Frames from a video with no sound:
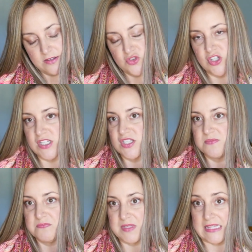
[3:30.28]

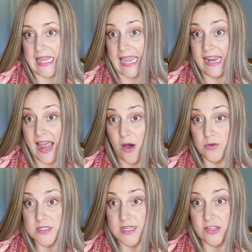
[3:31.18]
just lay it
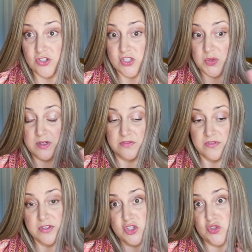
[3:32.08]
out and just sort of
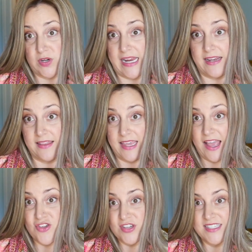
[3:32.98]
straighten the
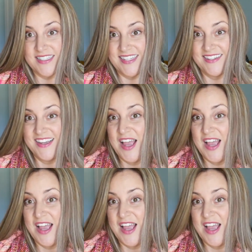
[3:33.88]
edges.